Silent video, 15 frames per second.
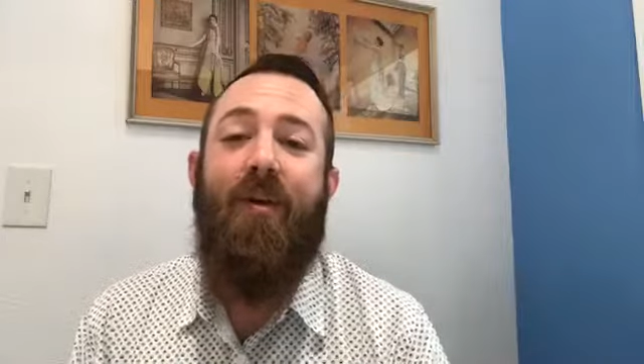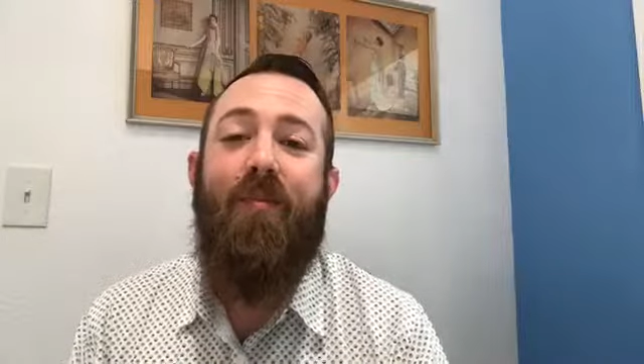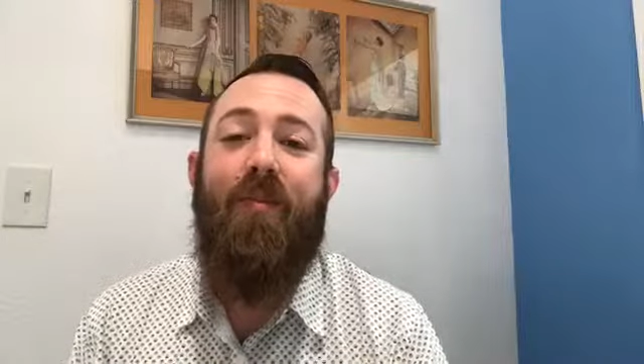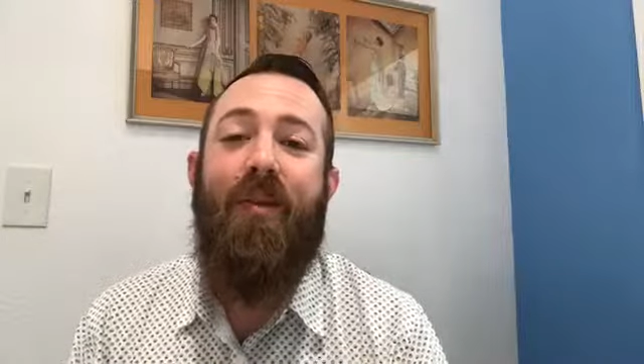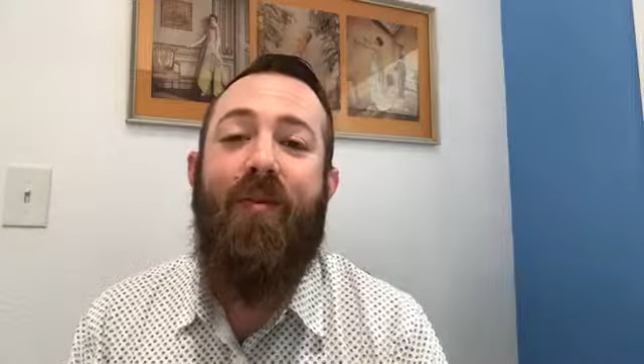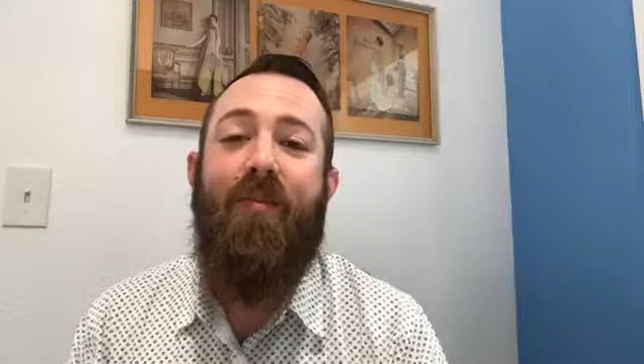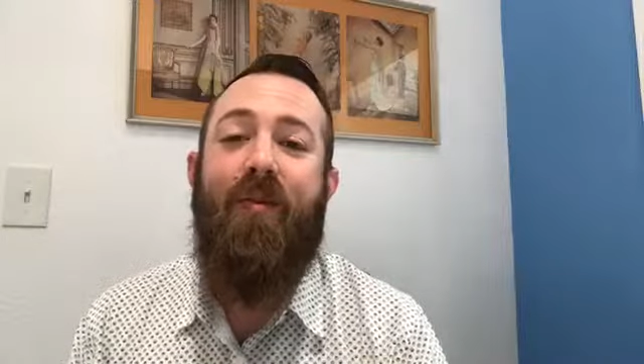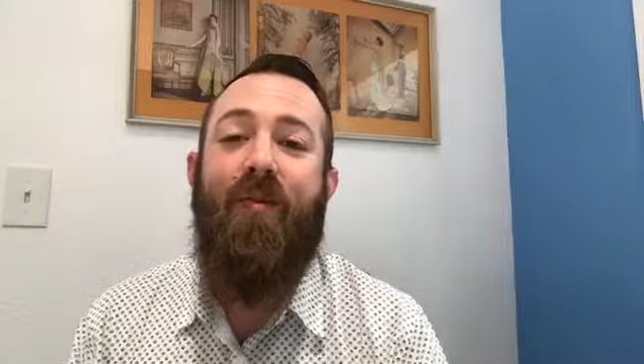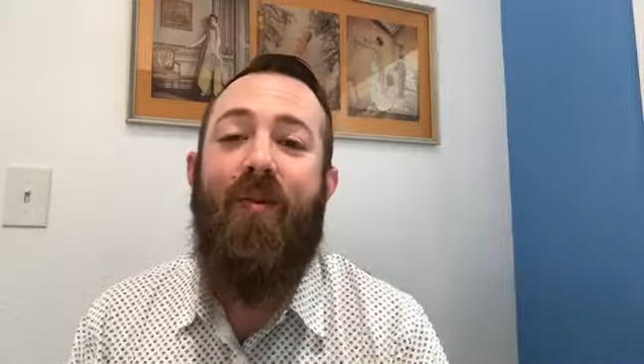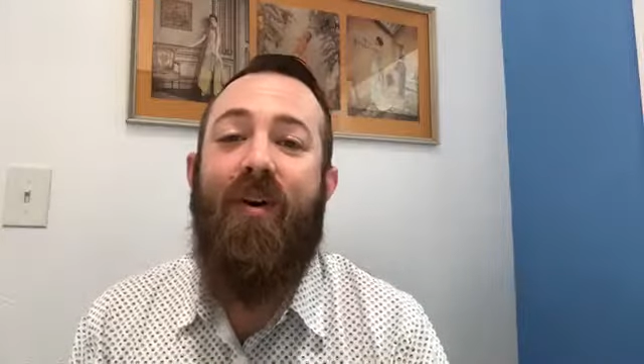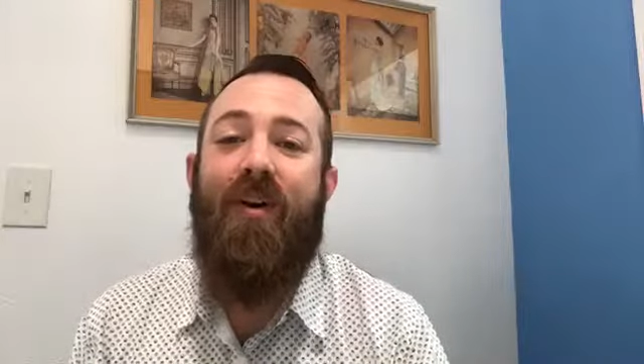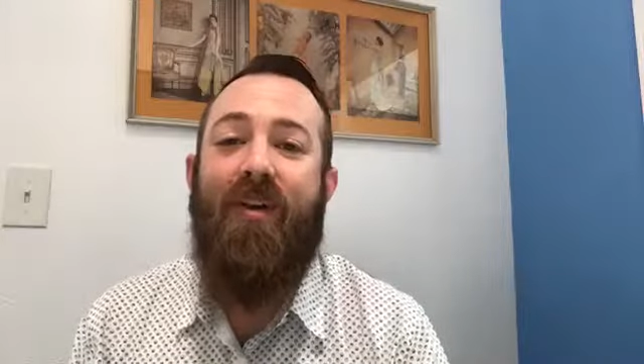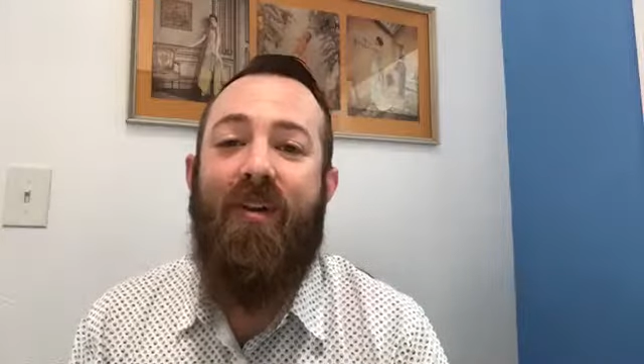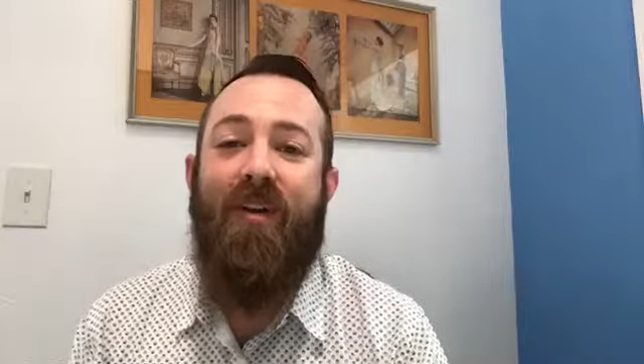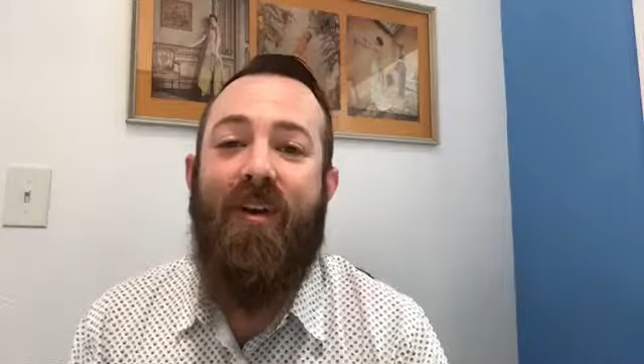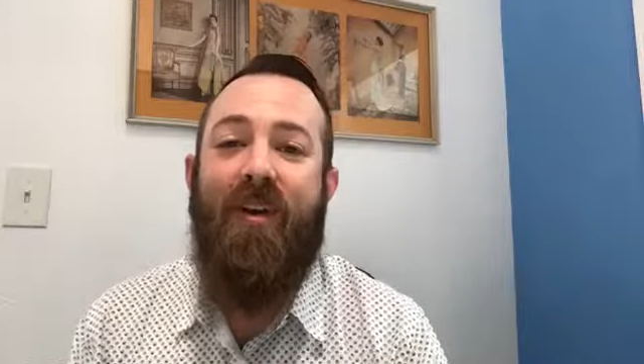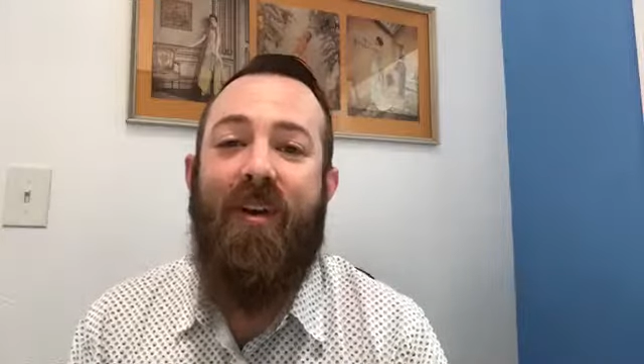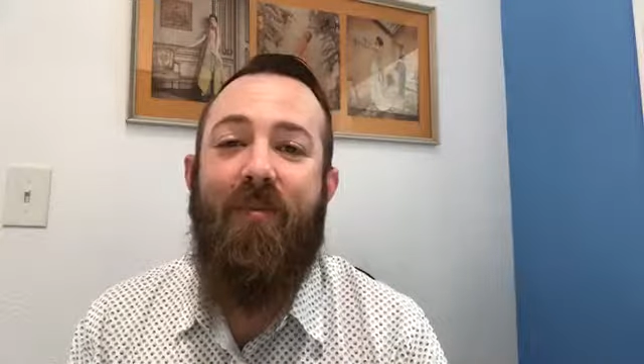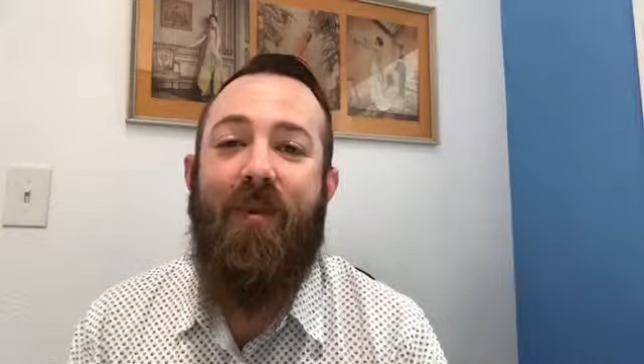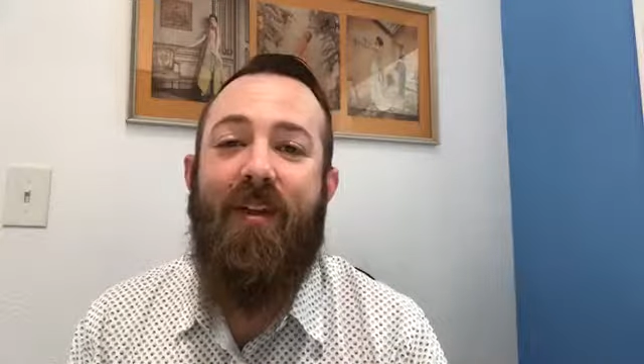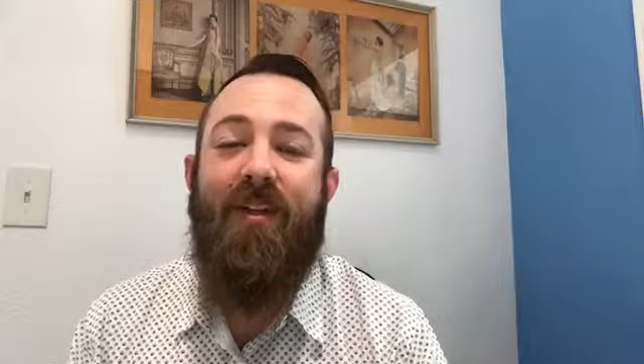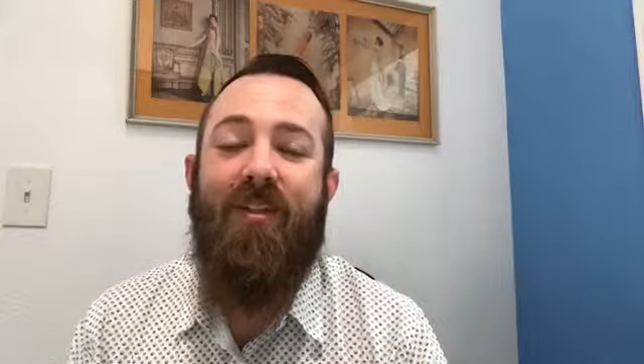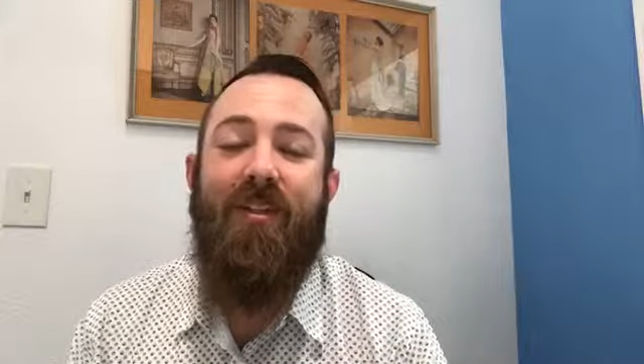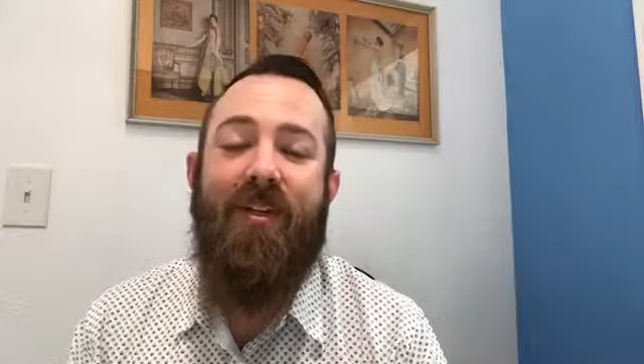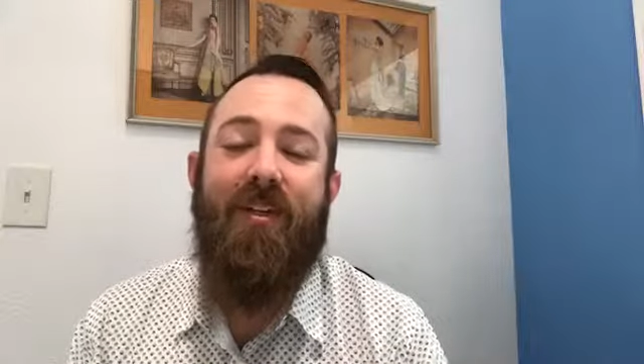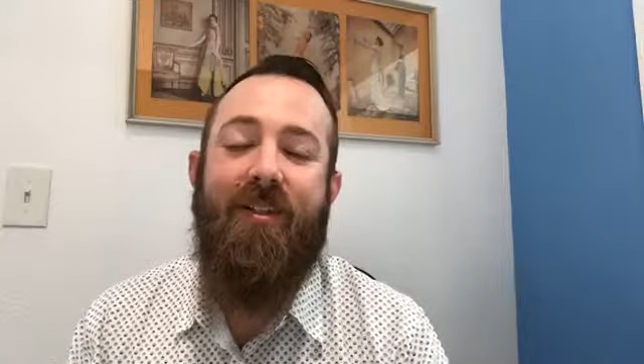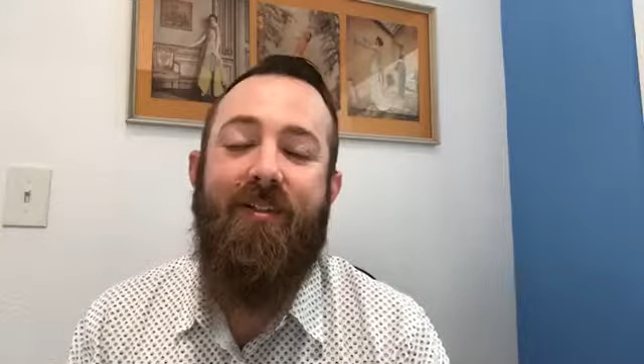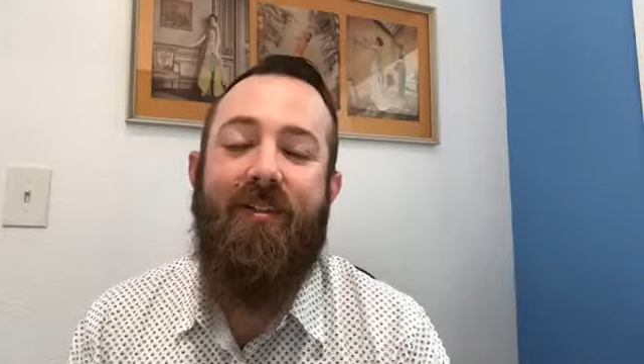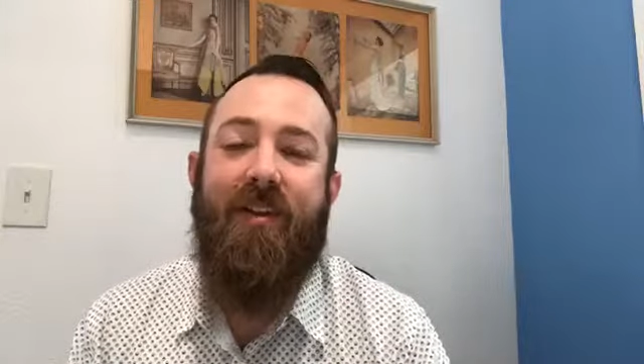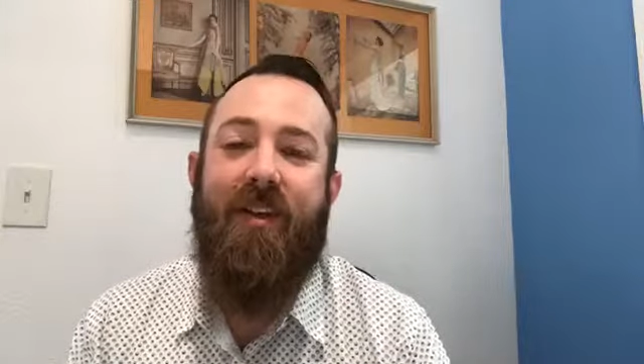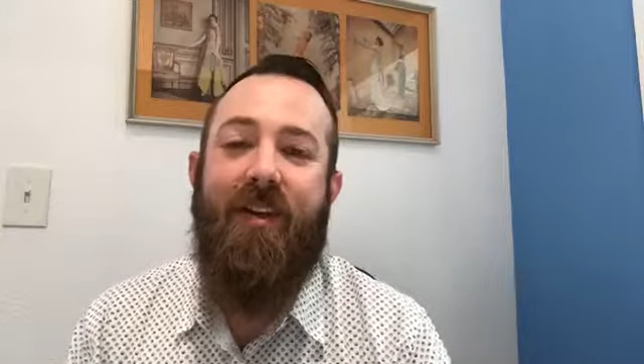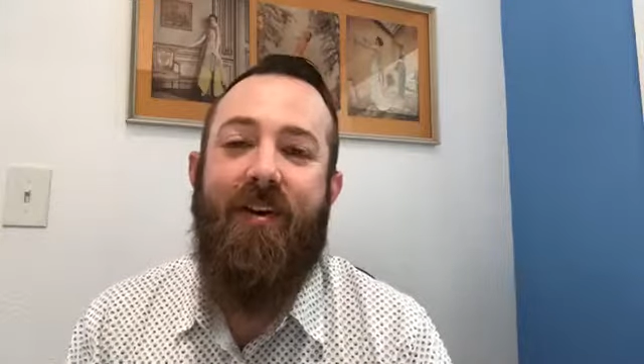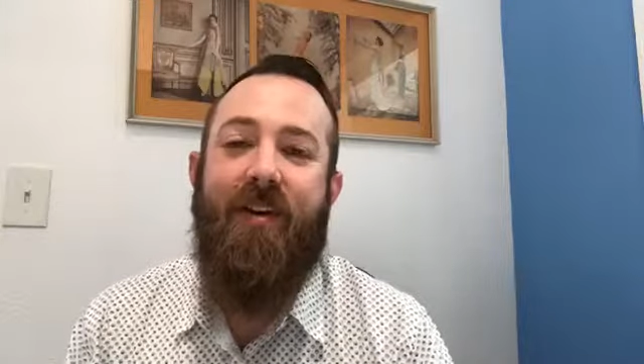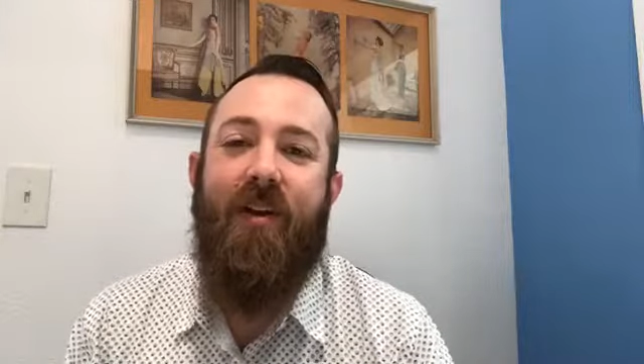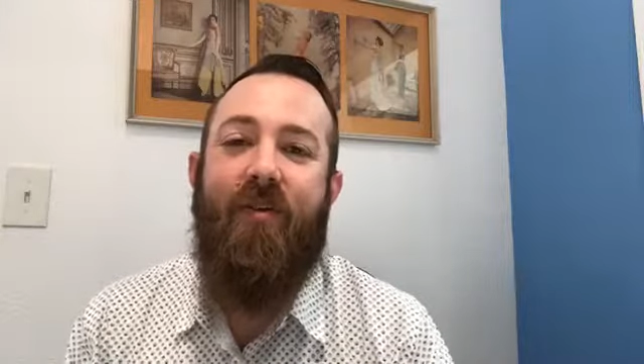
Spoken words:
But if you want, you can come in and check those out,